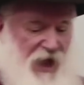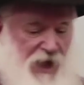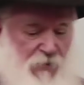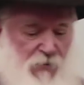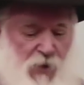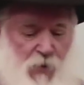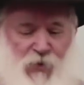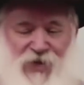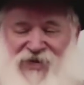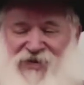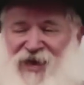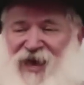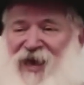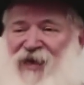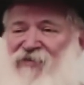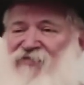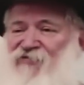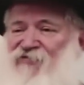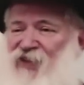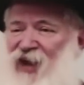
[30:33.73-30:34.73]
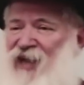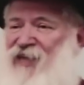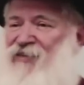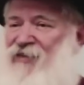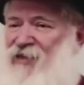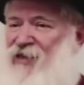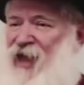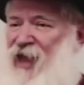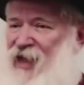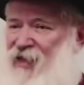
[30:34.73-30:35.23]
And when we can't
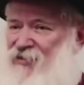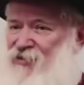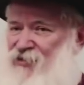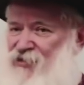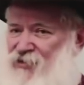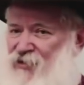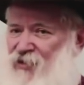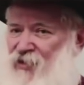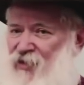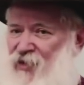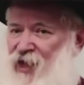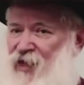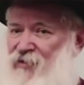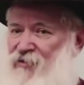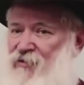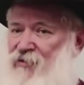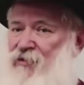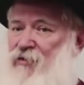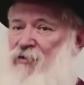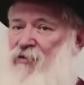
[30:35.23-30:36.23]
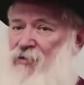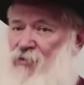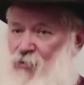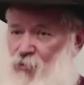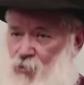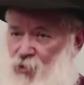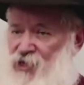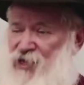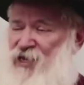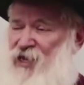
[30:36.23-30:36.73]
find an answer to that,
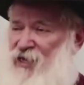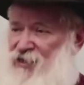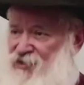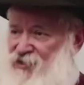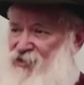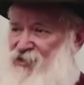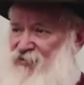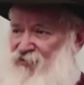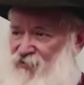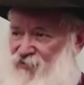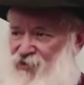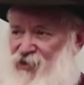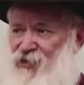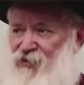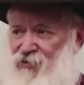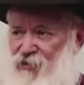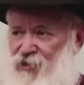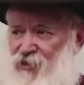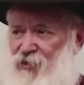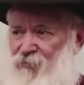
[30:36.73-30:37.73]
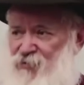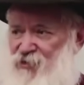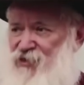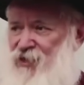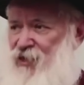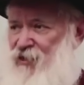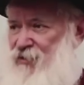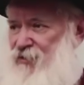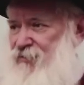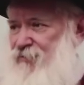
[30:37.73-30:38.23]
we get severely
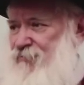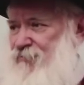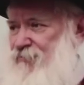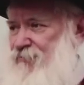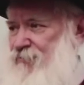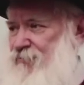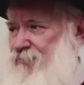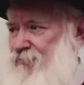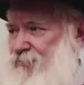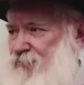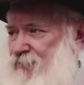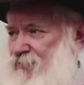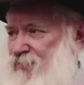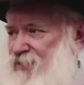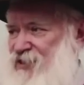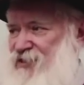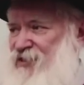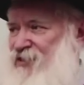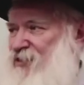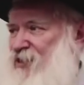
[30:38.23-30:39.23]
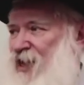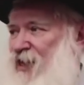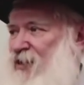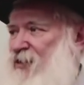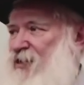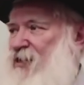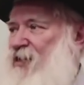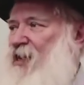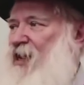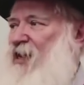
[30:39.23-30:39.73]
upset. This is
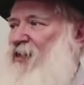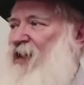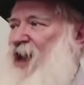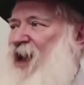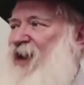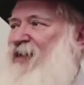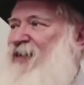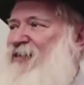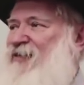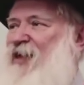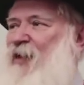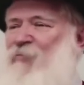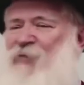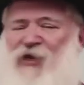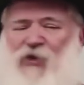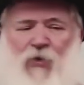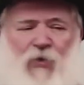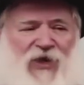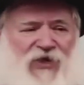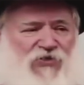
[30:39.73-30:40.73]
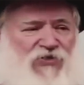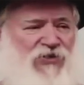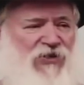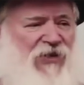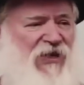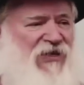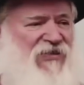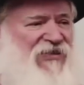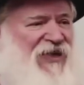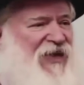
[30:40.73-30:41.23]
not an academic
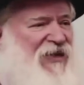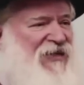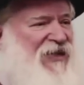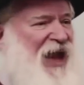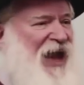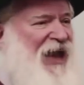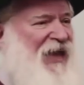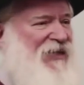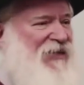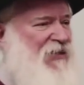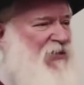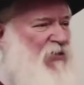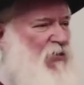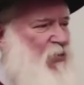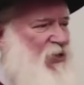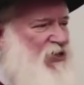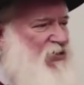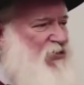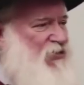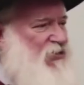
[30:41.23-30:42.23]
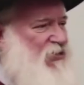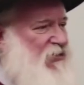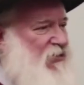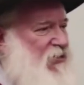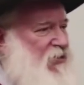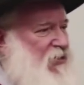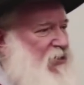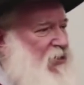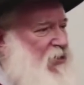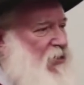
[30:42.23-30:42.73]
question, it's not an idle question.